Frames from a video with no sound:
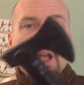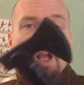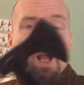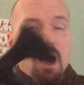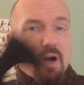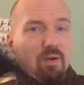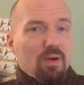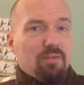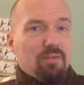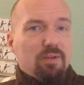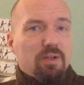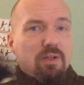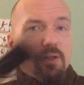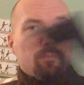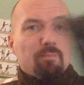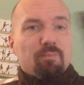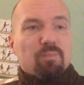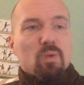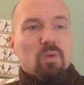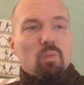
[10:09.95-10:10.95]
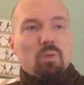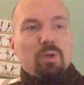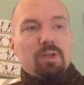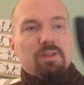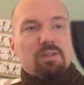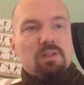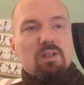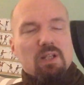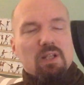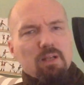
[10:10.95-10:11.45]
However,
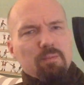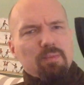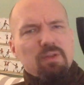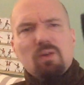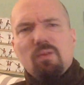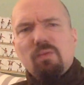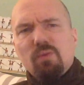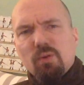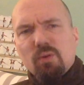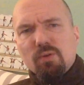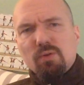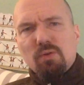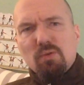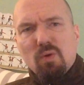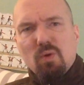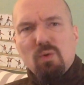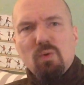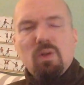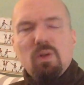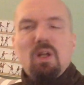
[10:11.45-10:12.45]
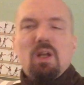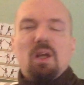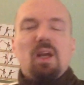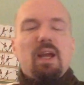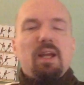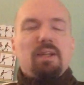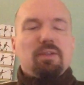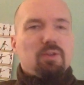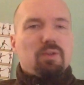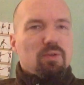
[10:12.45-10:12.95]
with a little bit of control
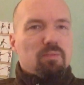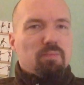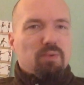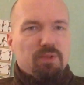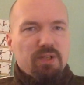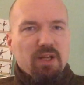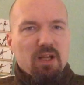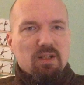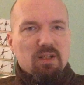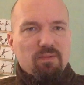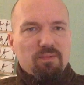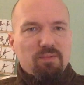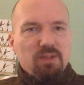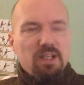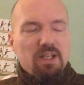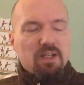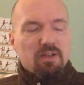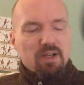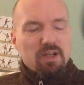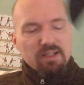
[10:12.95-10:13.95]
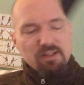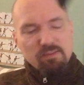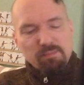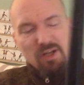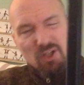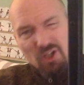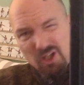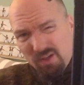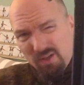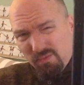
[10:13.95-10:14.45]
and good protective gear,
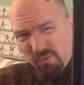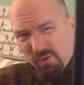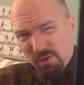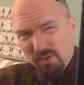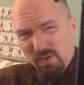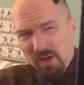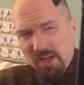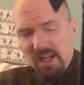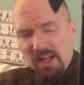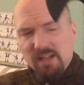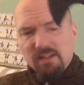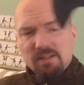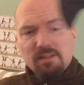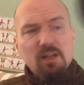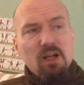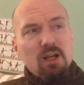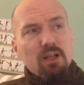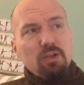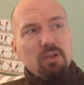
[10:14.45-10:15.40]
especially for your hands,